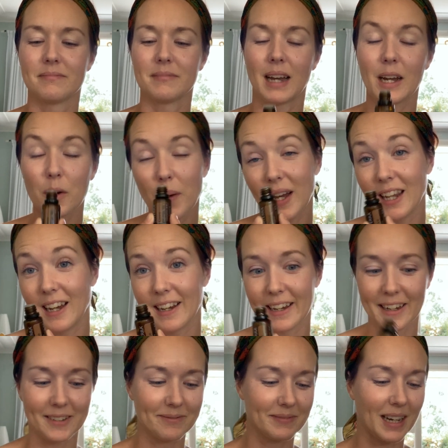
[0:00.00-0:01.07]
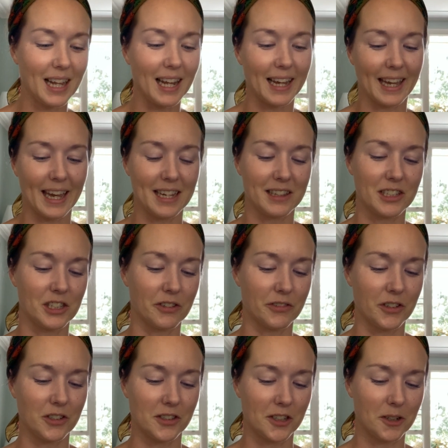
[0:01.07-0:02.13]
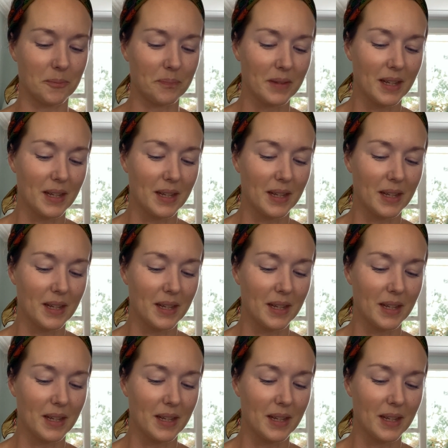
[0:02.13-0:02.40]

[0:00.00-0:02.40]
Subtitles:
I quite like it. I like it in the diffuser.